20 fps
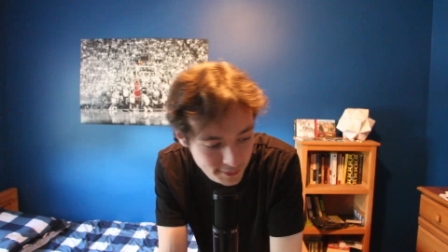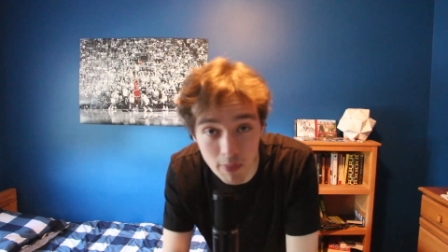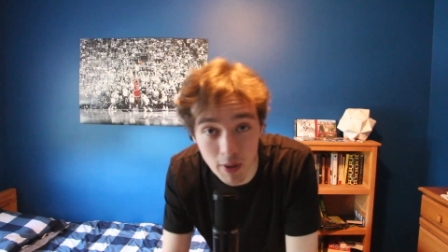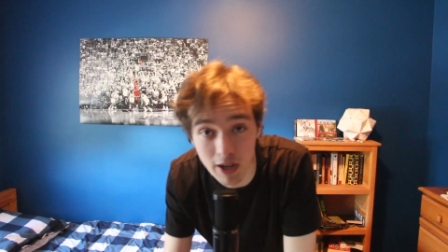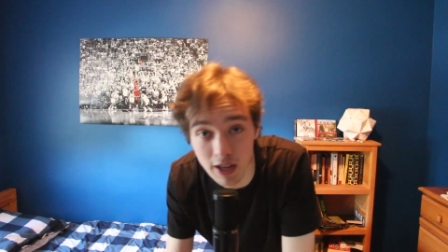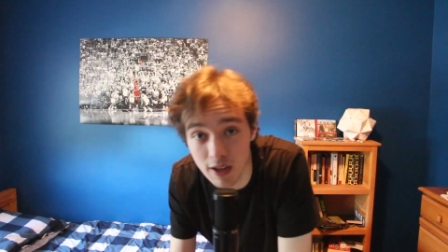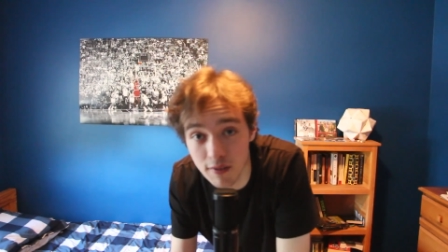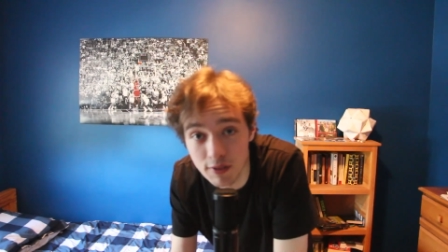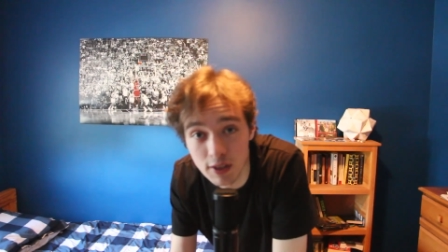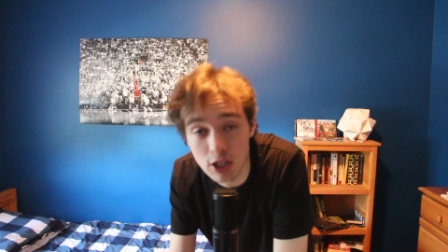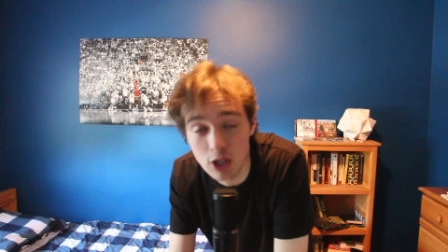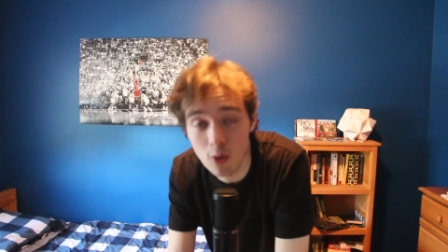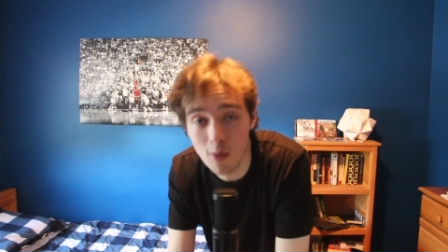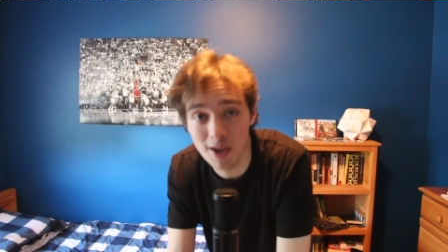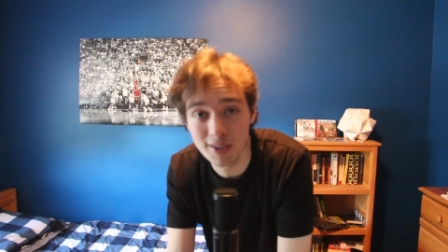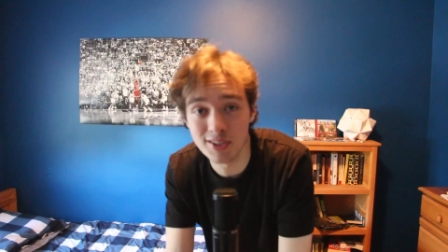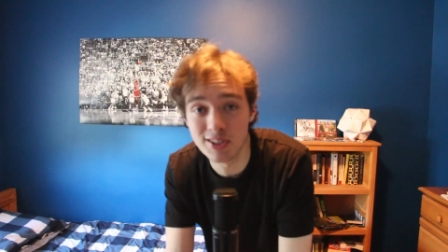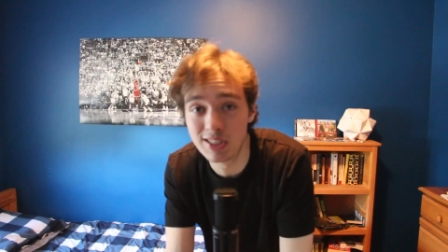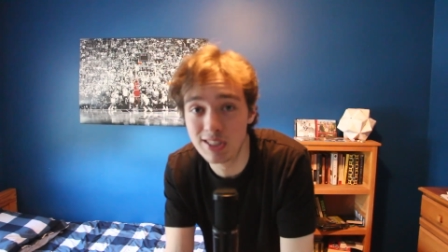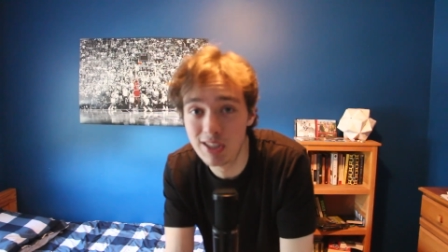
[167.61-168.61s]
But if the
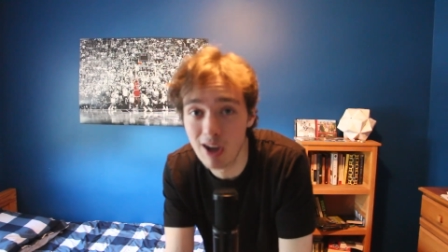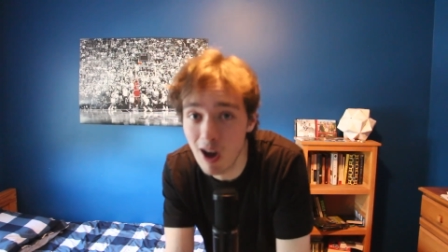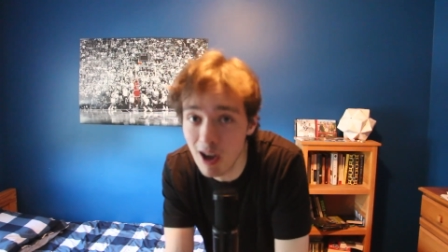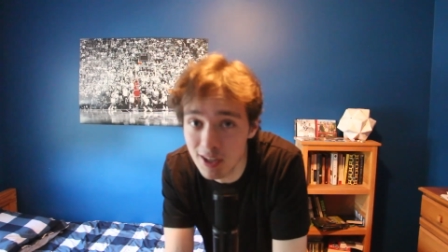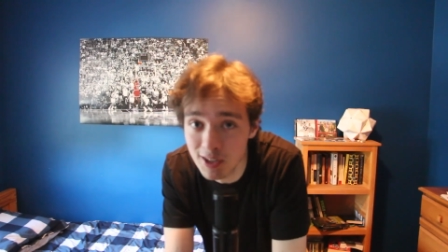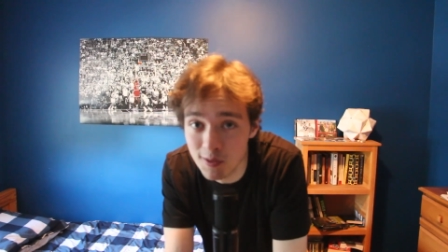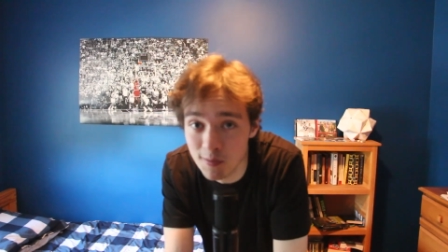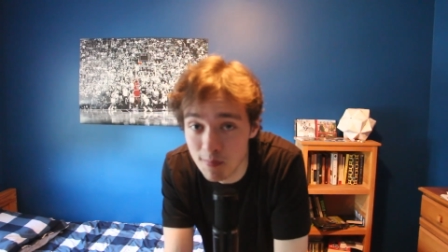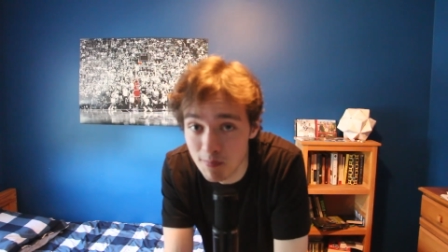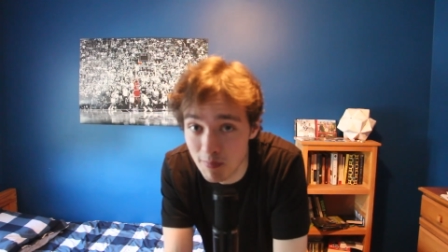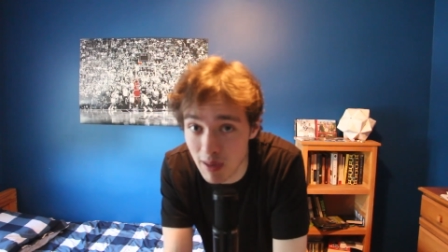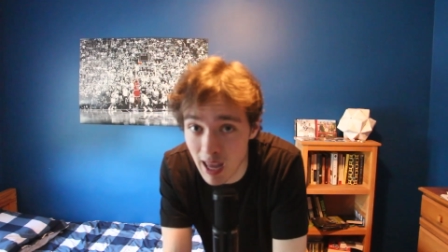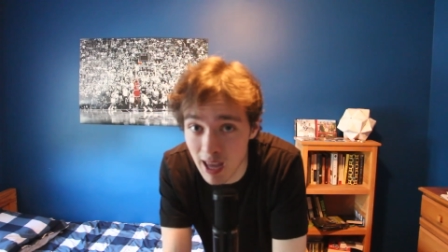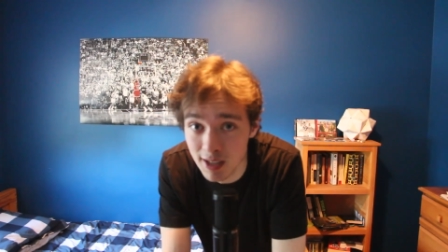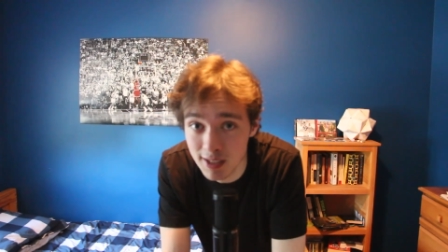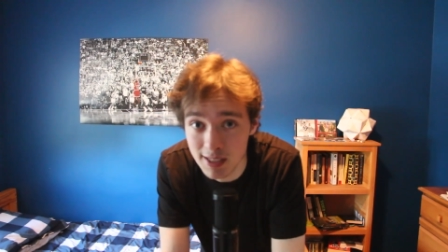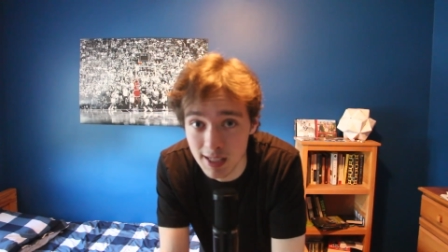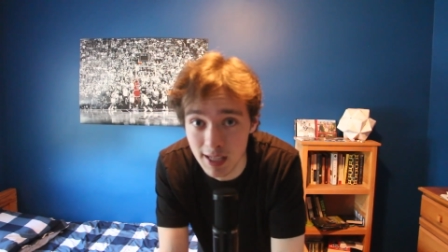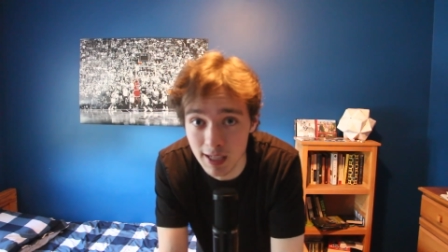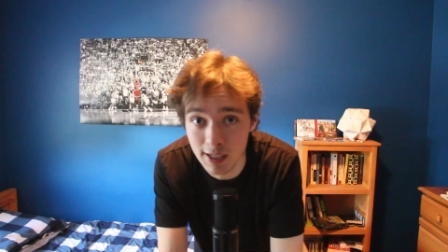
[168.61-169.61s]
US does
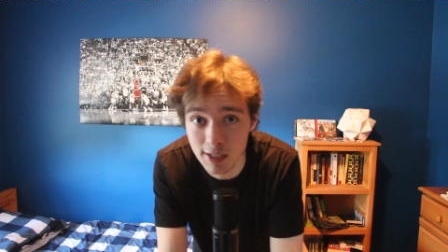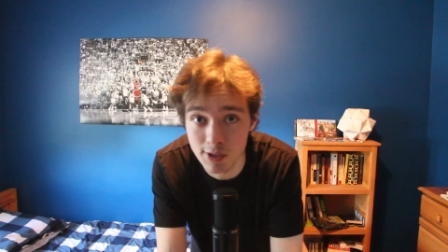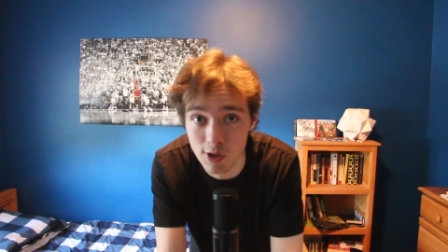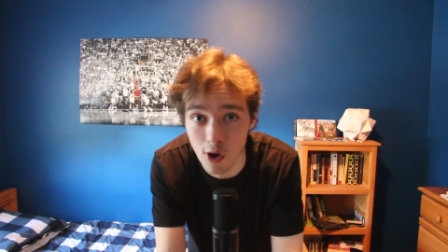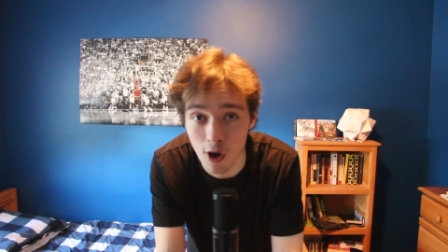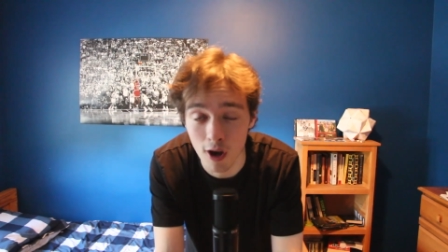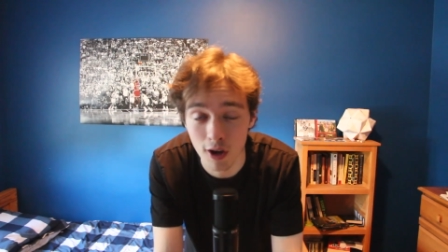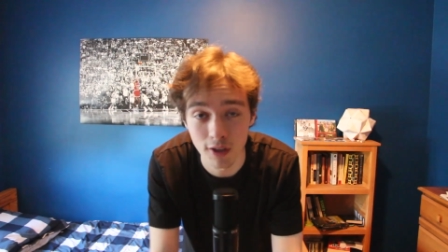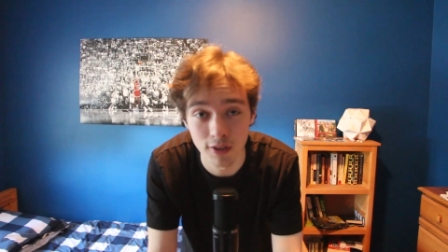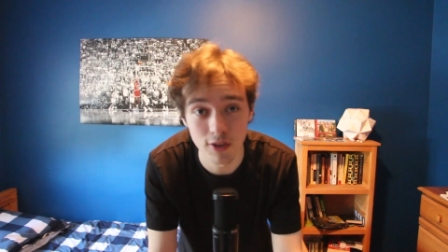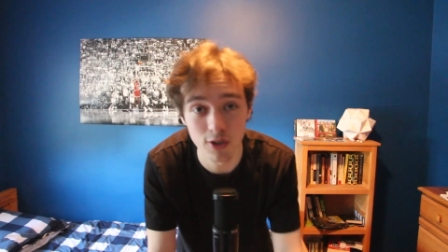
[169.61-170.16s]
ban TikTok,